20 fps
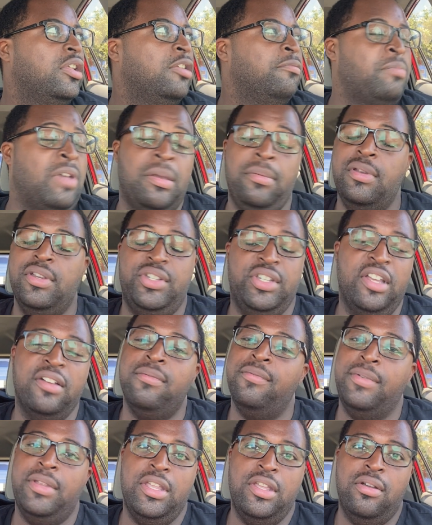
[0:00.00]
Maybe some
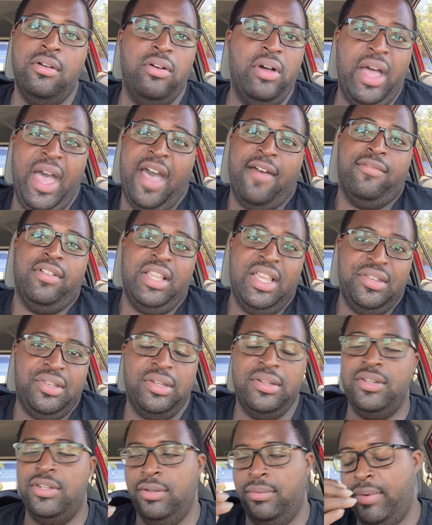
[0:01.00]
of you have
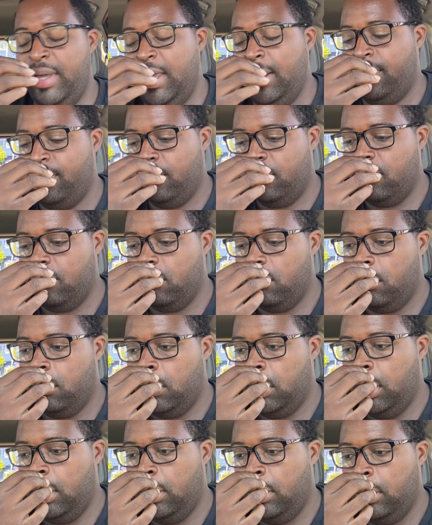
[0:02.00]
listened to it
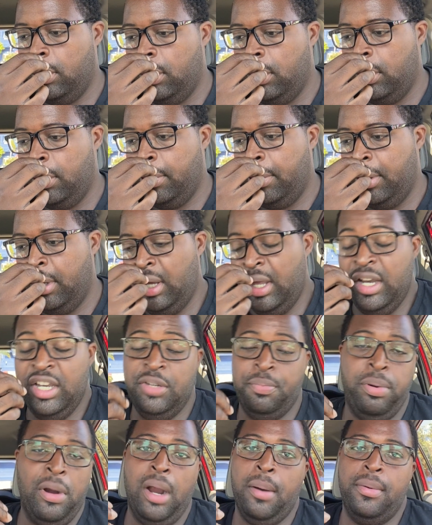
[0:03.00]
and it's
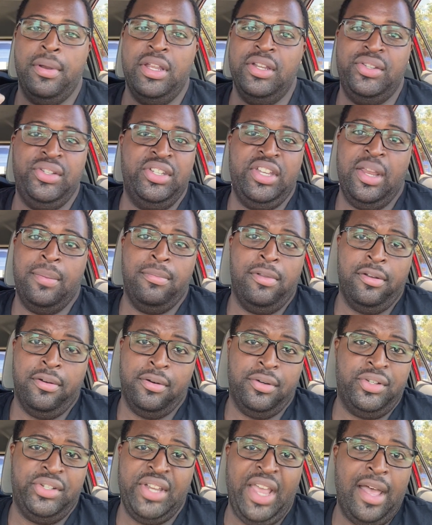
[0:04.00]
probably a similar
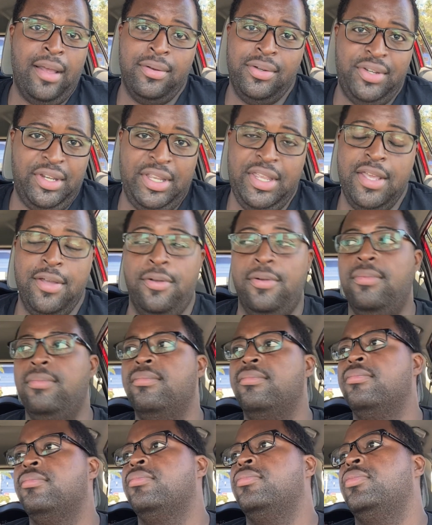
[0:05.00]
sound to you,
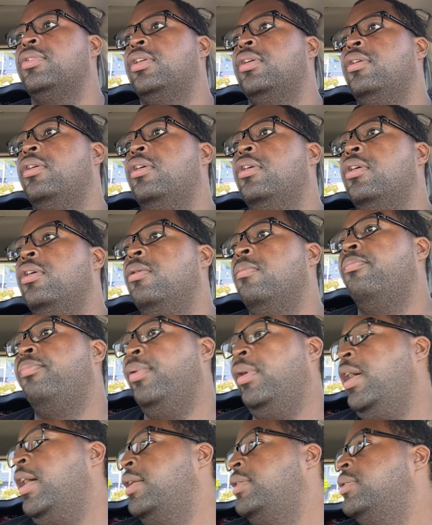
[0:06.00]

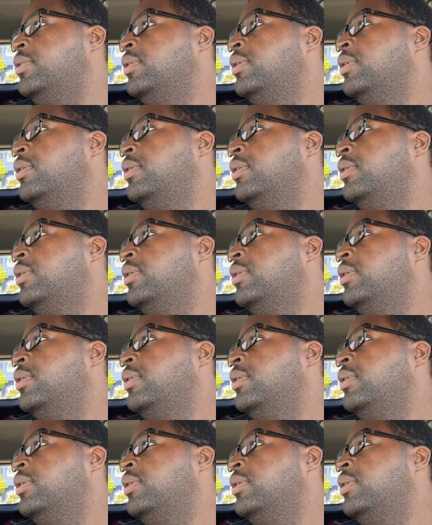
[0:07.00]
but